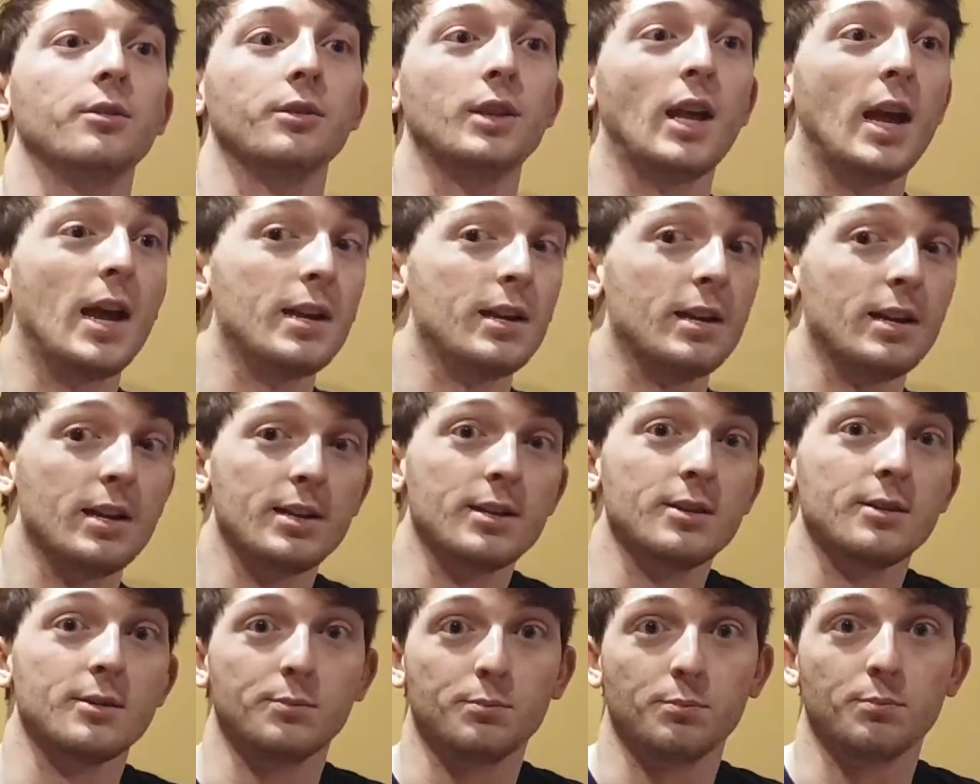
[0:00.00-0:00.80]
that
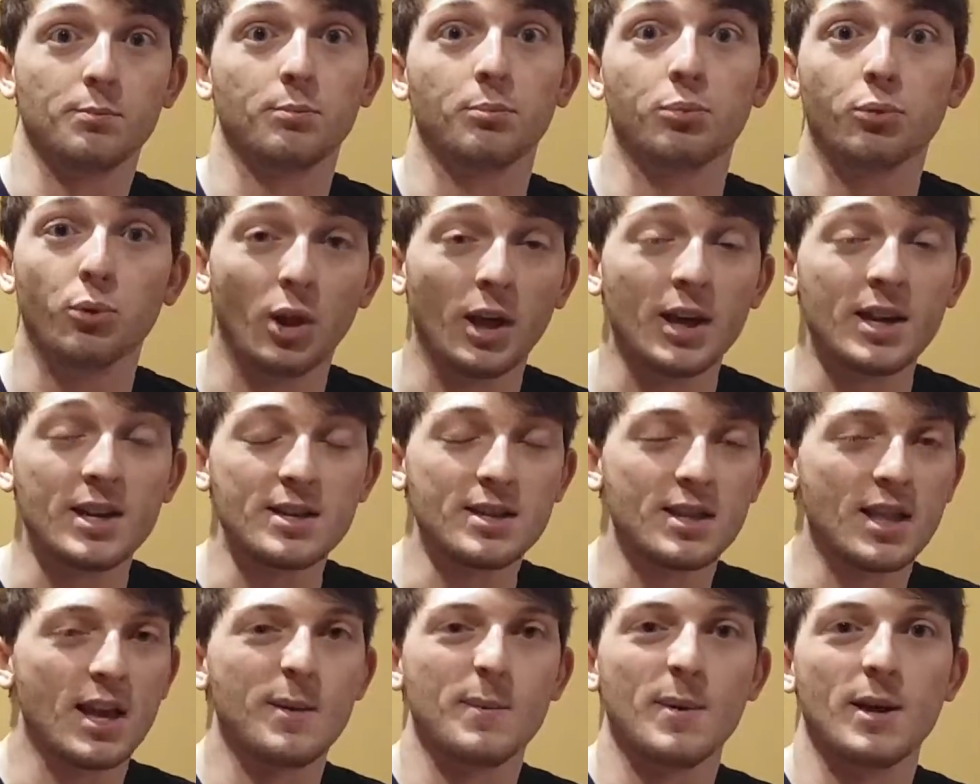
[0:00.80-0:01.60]
is
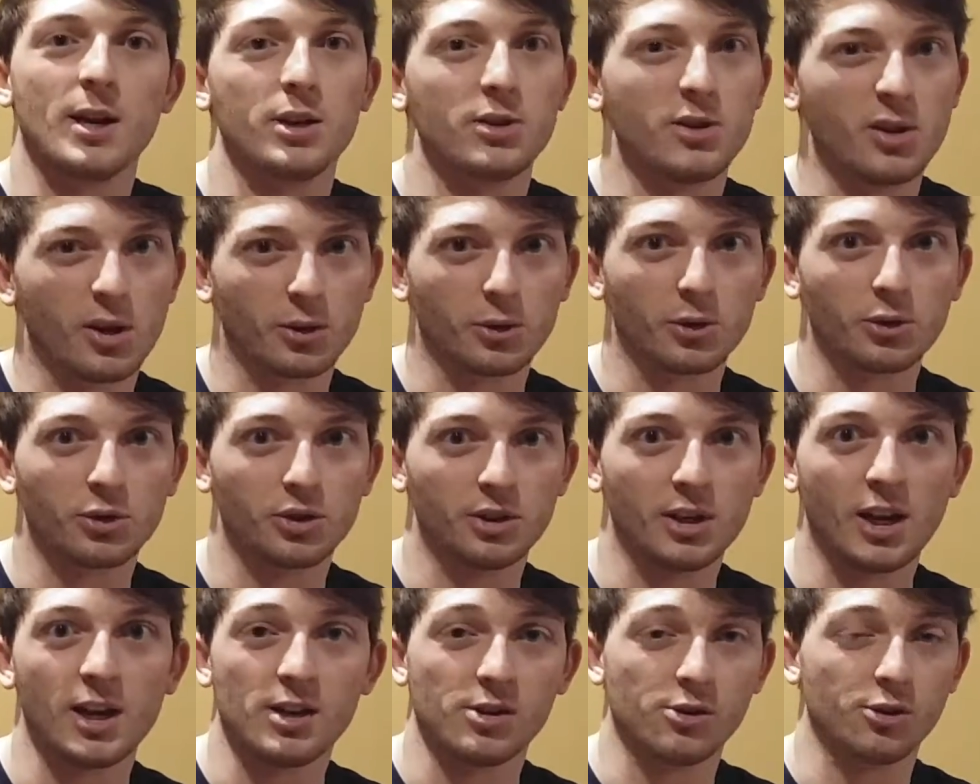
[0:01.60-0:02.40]
playing them at a younger
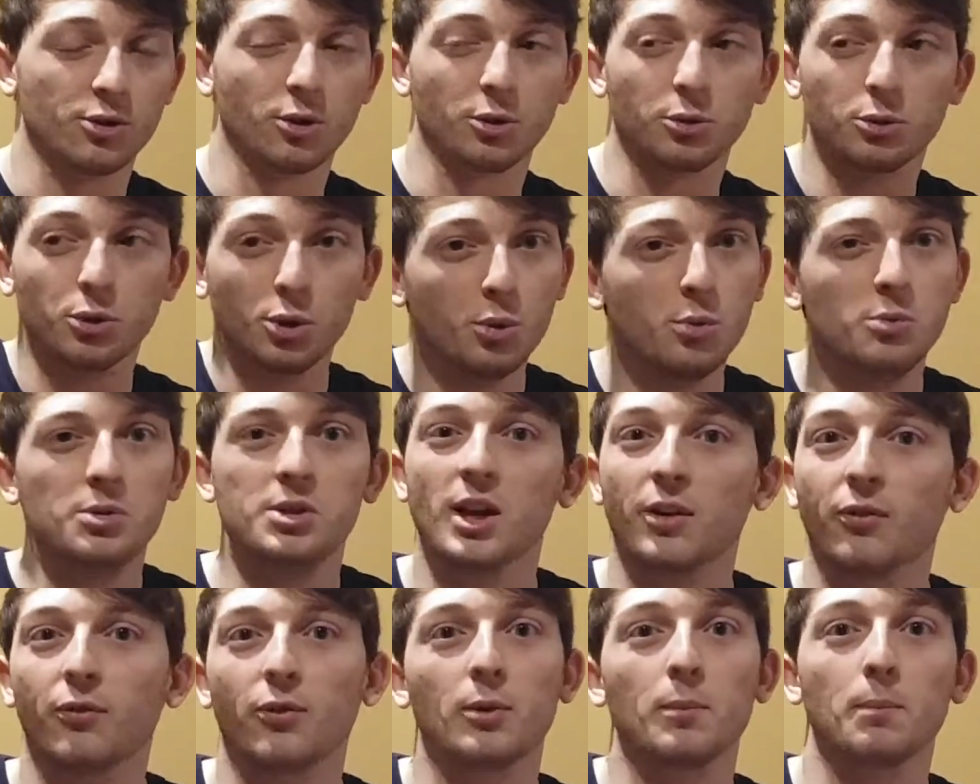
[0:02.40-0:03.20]
stage. They're two
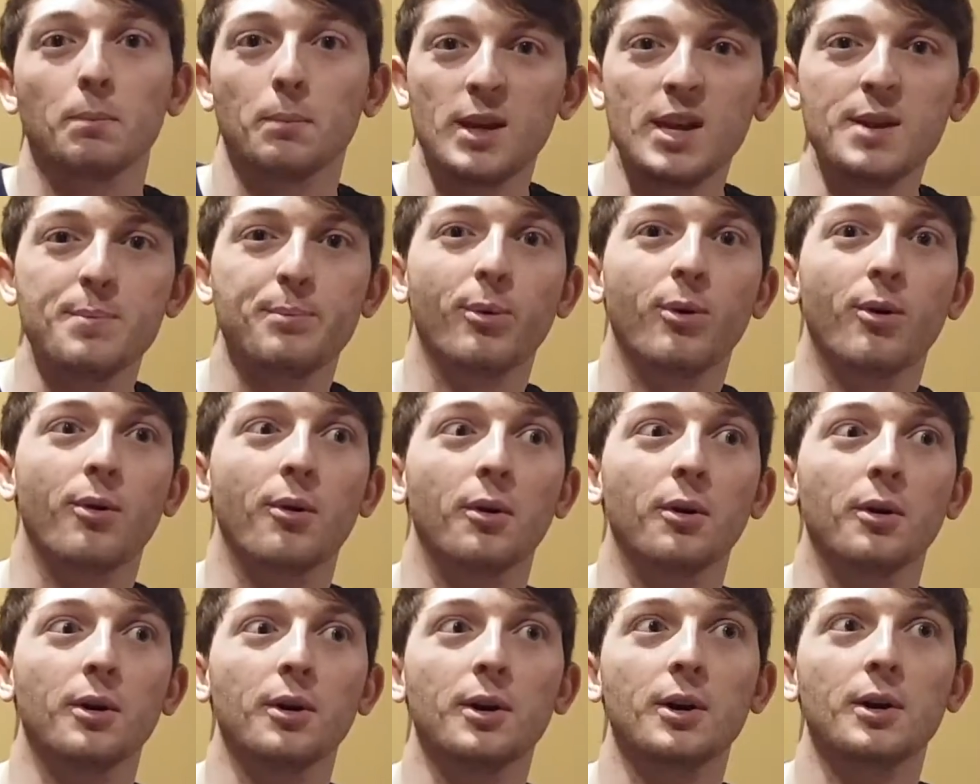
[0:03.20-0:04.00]
different
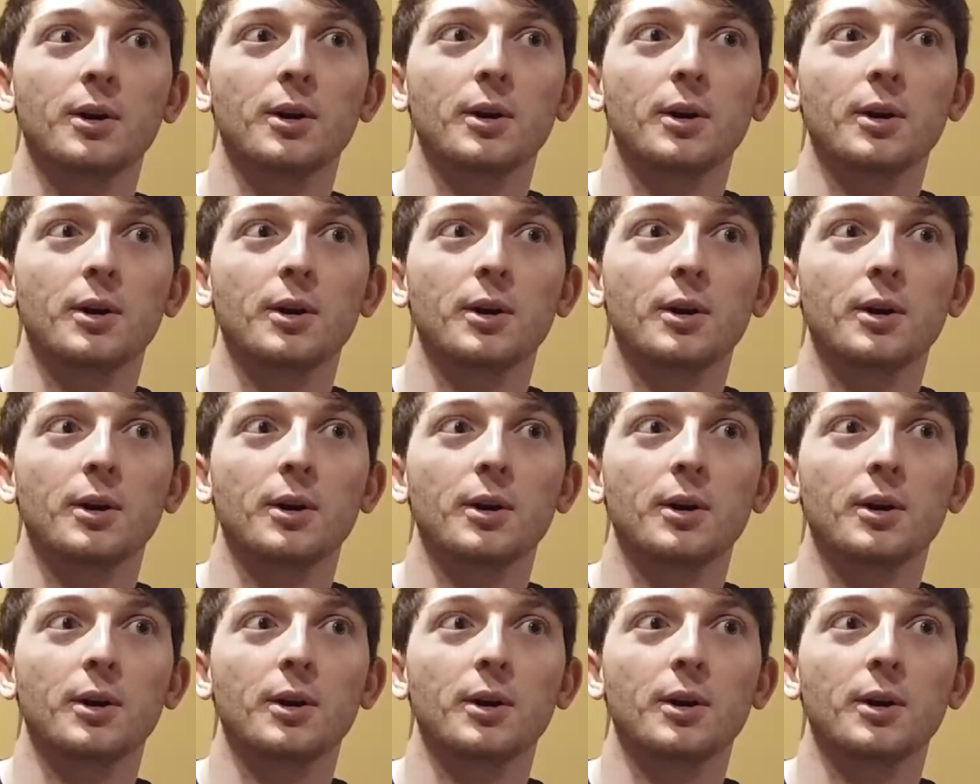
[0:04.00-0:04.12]
people,